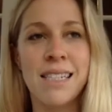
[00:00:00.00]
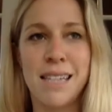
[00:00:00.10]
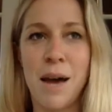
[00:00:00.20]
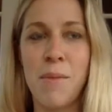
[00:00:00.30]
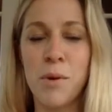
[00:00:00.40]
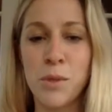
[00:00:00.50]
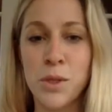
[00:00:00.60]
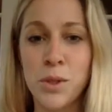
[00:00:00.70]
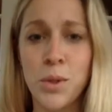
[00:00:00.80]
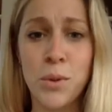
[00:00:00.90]
salmon
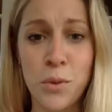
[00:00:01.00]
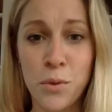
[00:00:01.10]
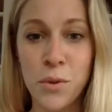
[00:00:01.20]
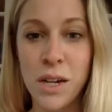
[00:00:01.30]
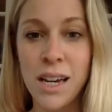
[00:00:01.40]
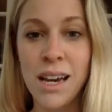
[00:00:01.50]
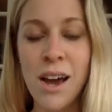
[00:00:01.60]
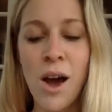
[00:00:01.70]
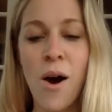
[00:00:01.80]
was gluten-free